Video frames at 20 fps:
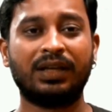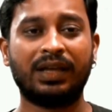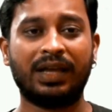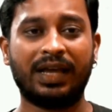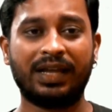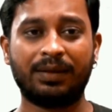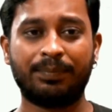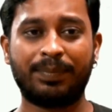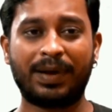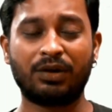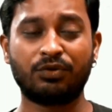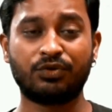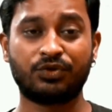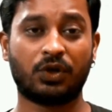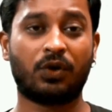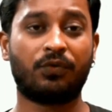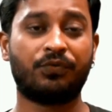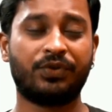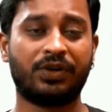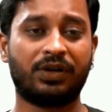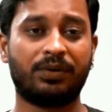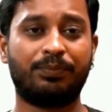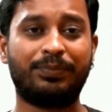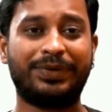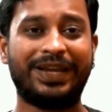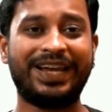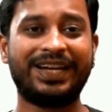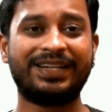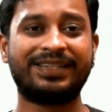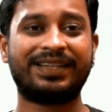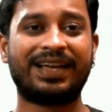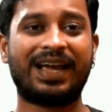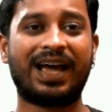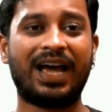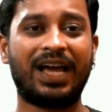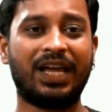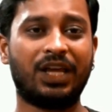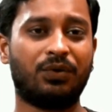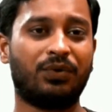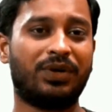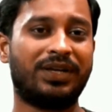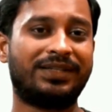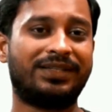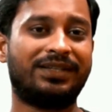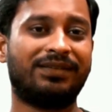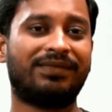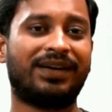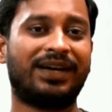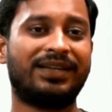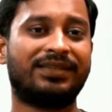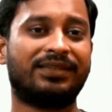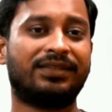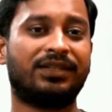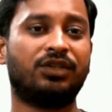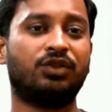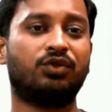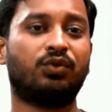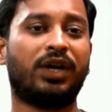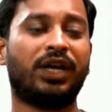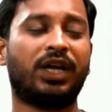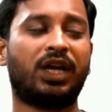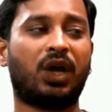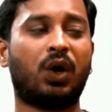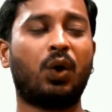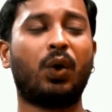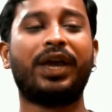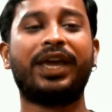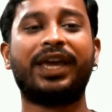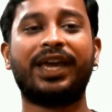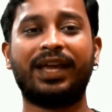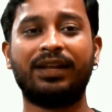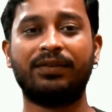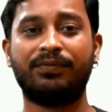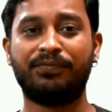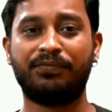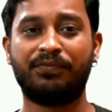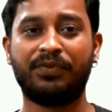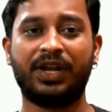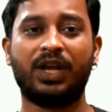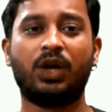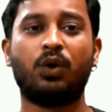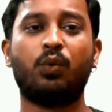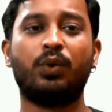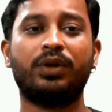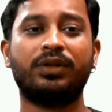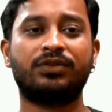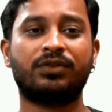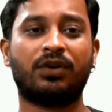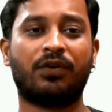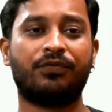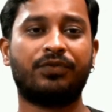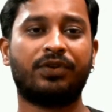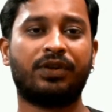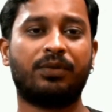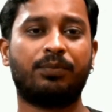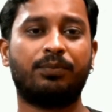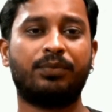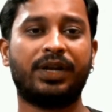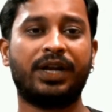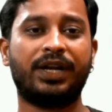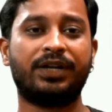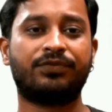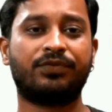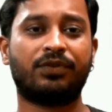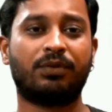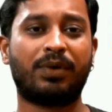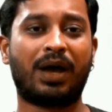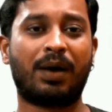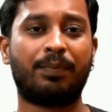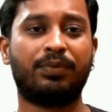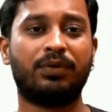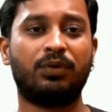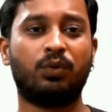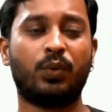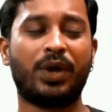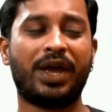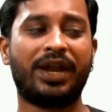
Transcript: And about software updates, iOS devices enjoy quick and frequent software updates from Apple,